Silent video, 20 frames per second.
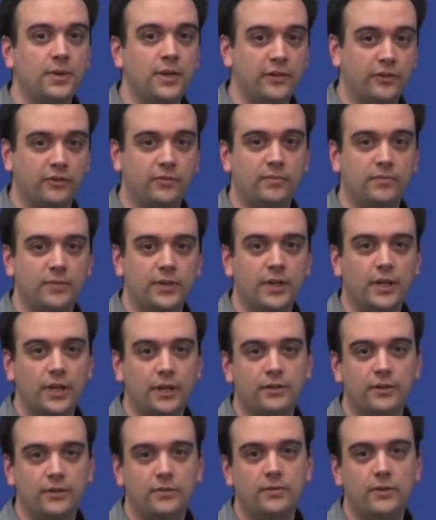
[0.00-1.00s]
but
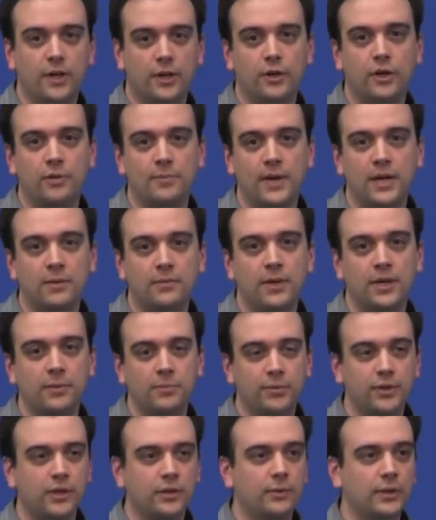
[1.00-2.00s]
a good amount of
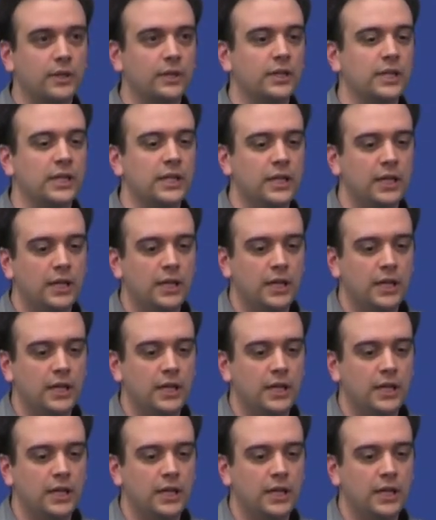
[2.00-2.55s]
money pretty quickly.